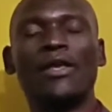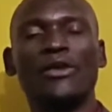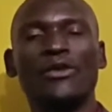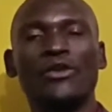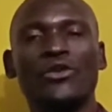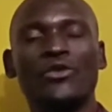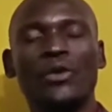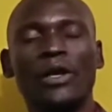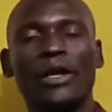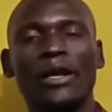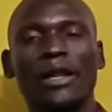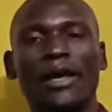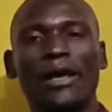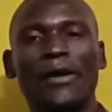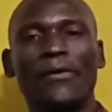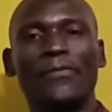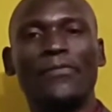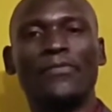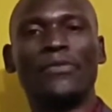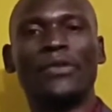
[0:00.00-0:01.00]
you will
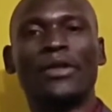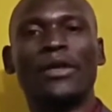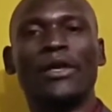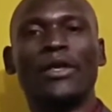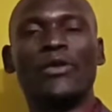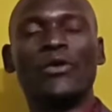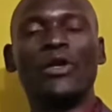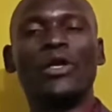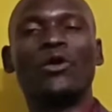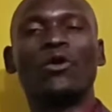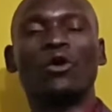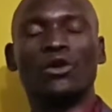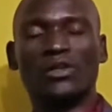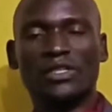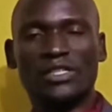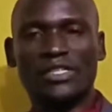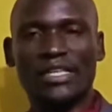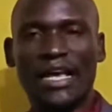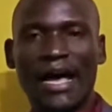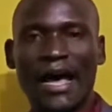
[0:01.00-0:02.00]
um, you will
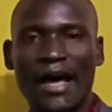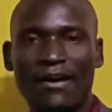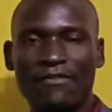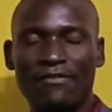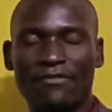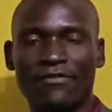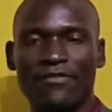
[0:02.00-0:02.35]
conserve